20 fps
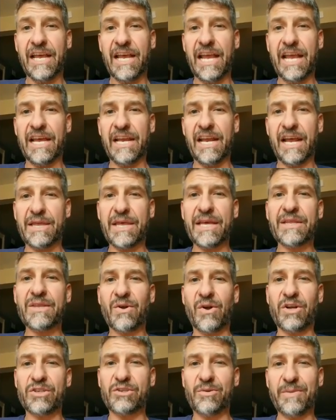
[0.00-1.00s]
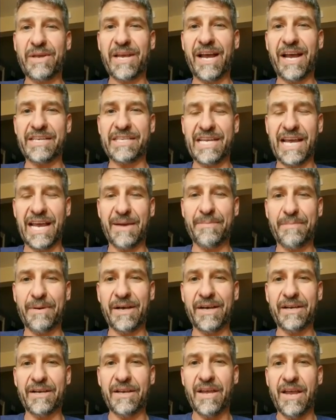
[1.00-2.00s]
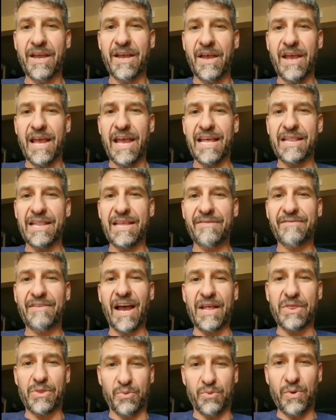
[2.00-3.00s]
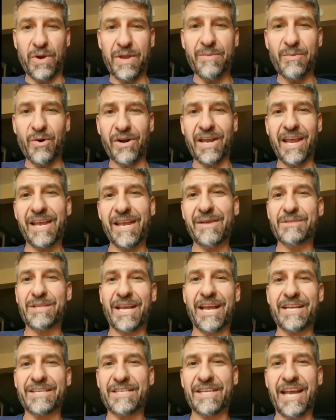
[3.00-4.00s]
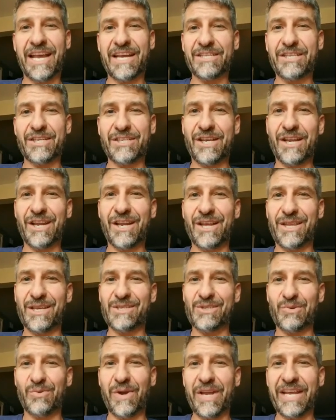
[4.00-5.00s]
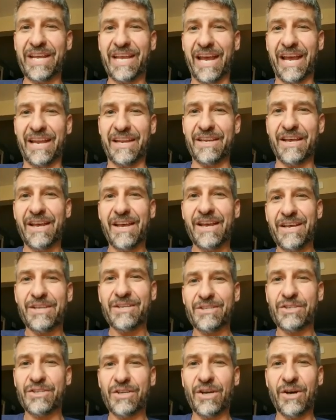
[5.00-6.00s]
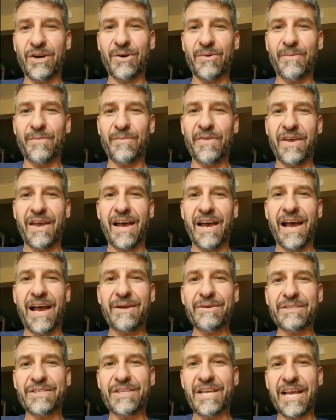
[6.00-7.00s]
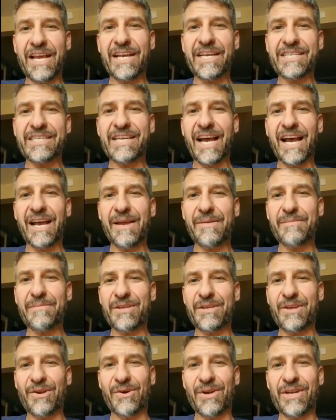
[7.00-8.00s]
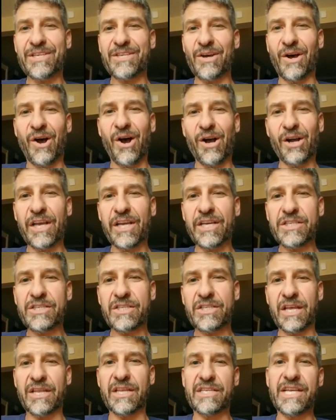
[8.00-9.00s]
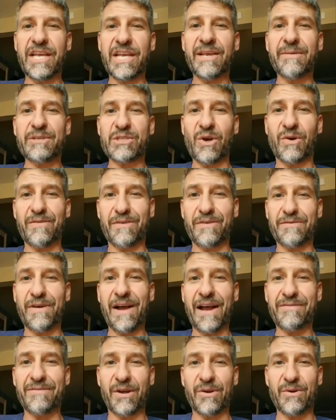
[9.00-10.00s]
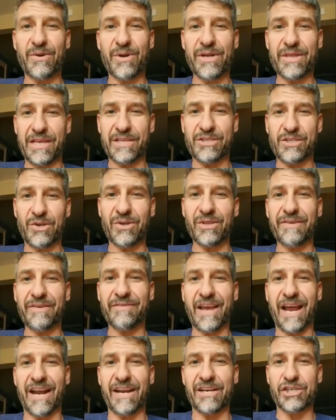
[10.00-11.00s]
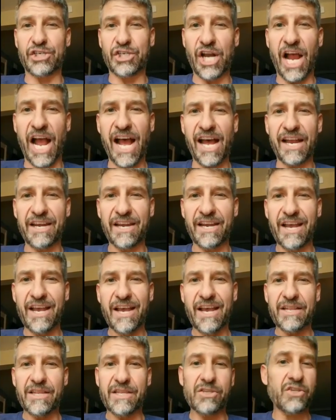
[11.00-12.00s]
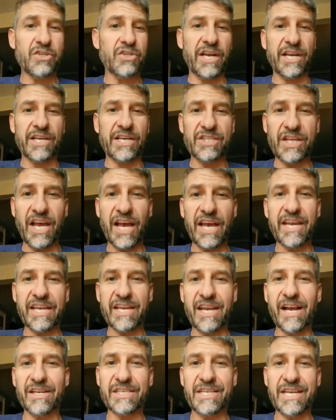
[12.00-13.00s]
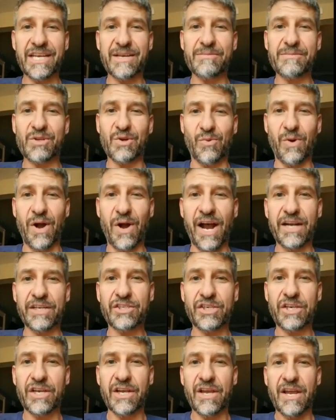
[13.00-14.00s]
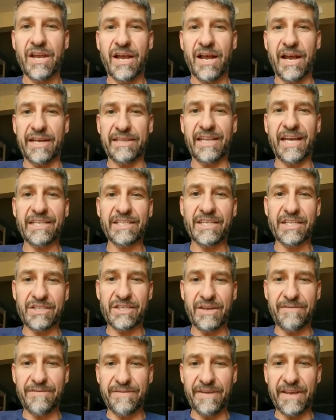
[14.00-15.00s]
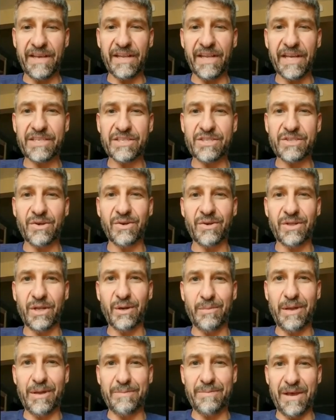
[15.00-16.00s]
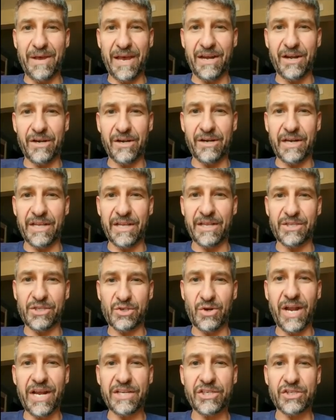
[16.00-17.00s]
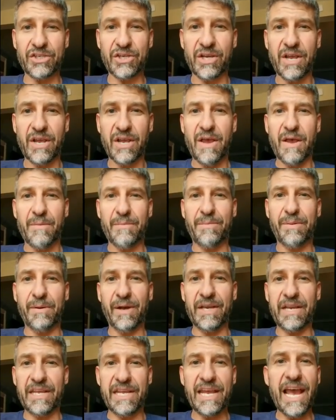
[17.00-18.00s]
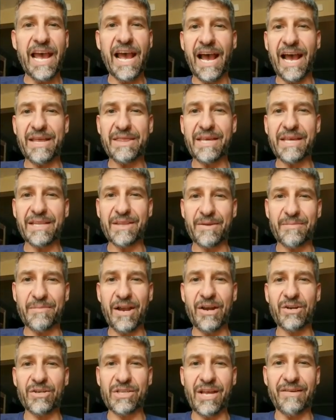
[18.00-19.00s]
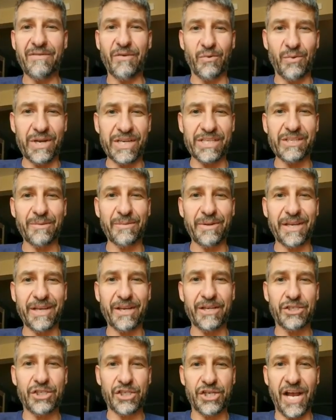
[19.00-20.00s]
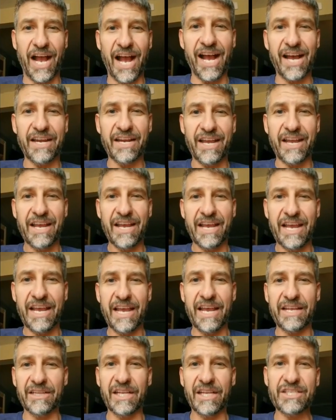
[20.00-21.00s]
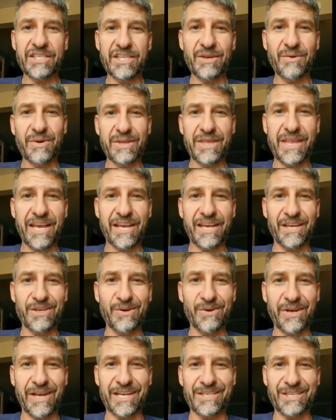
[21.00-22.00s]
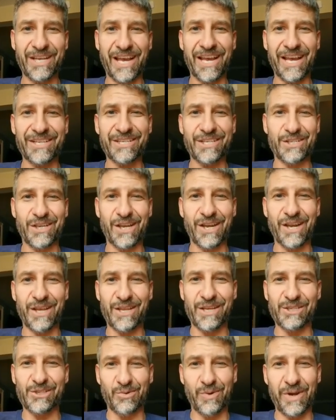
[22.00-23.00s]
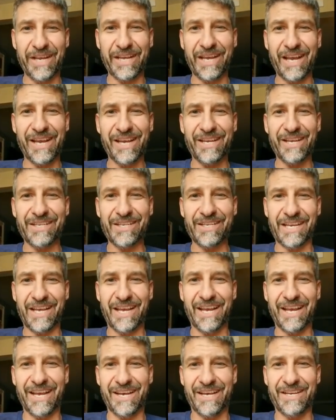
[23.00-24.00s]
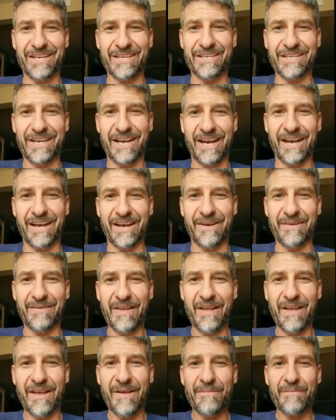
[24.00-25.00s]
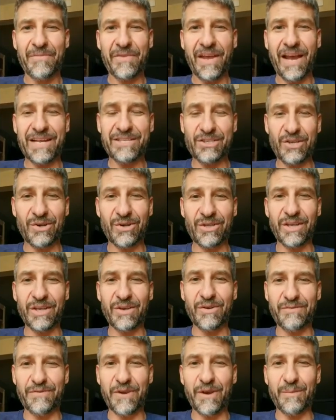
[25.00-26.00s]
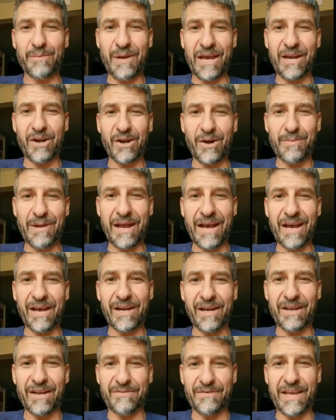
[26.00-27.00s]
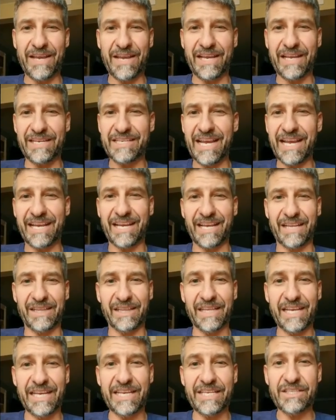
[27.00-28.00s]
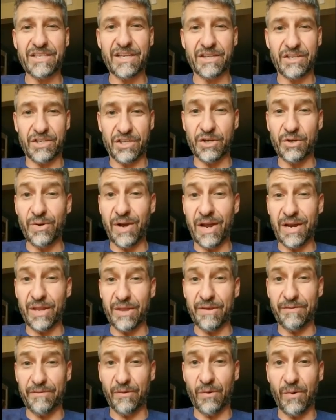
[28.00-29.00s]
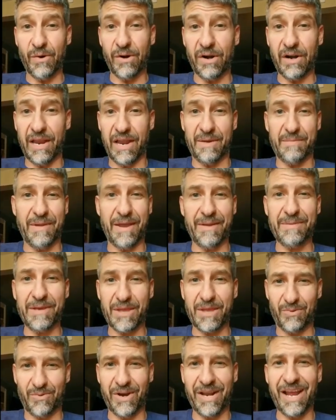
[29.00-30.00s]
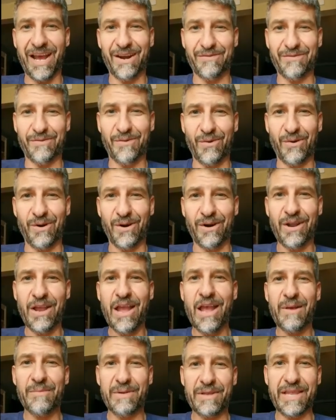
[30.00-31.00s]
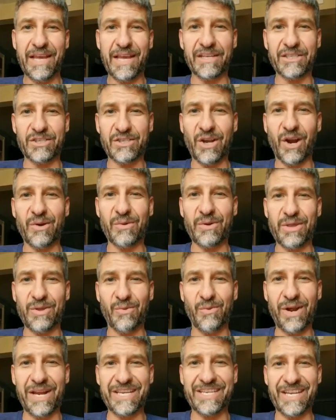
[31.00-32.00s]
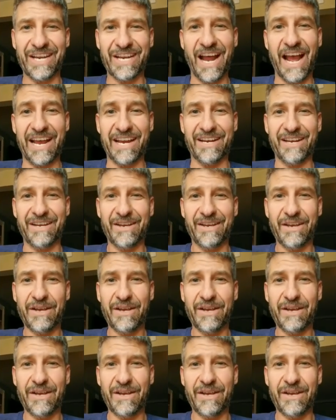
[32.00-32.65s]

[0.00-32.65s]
And I think they're also behind Tampa. And they've got 3 more games against Kansas City this weekend. So I would say anytime you're into August and the team is over 500, they certainly have got a shot. This is an exciting young team to watch. I'd like to see Felix do a little bit better in the stretch. But yeah, I think the Mariners have a reasonably good shot. And let's see what they can do against Kansas City this weekend. And I certainly would feel better about it if they can take at least 2 out of the 4 and maybe 3 out of 4, but they can start with a win tonight.